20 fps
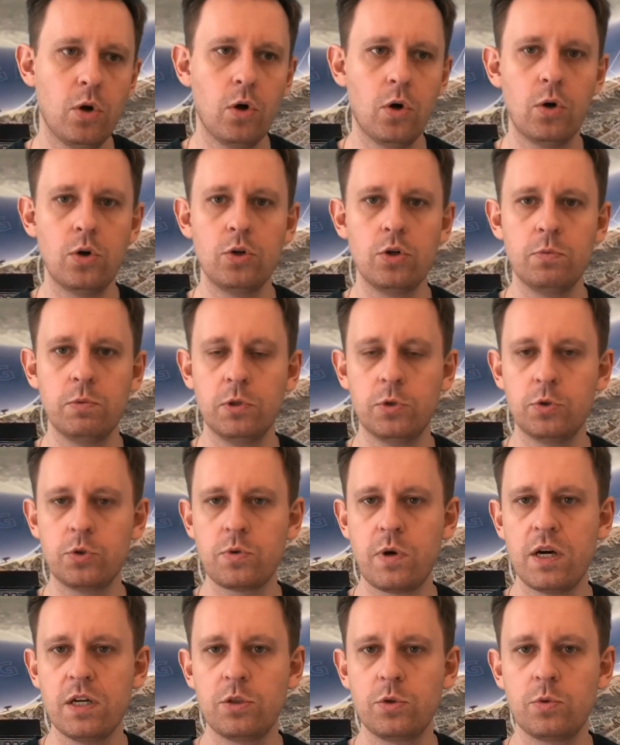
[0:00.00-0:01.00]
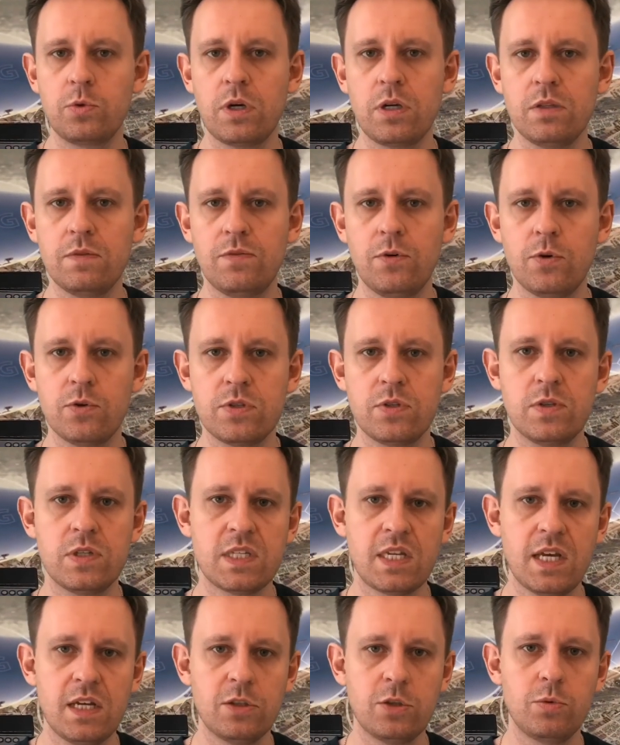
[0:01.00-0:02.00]
or you will try to reinforce the
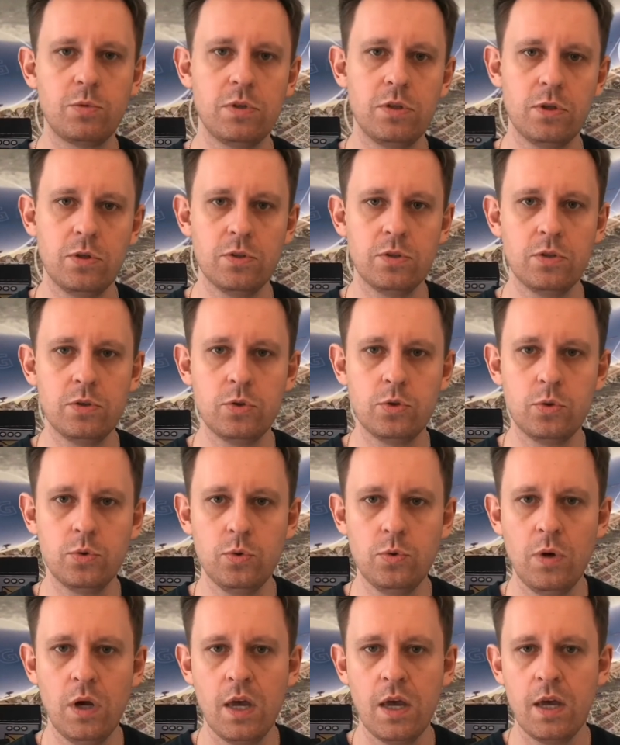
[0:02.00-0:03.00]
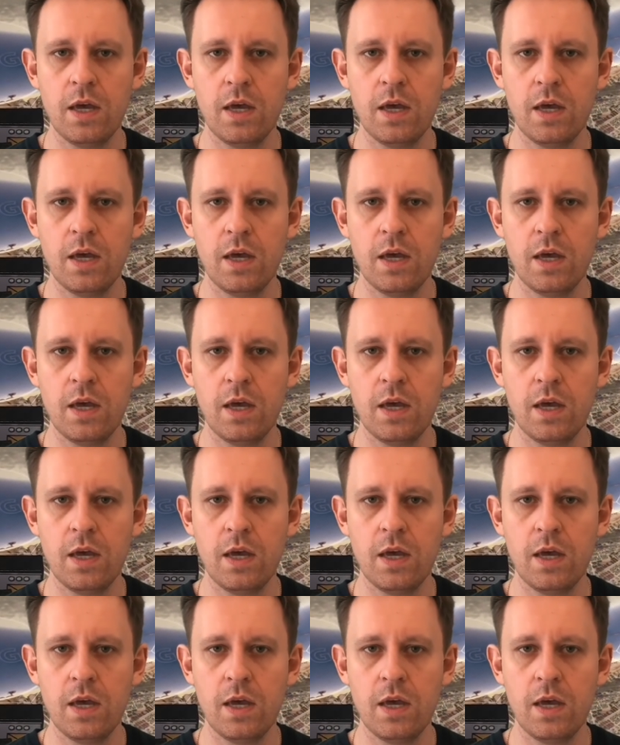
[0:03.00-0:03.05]
center in order to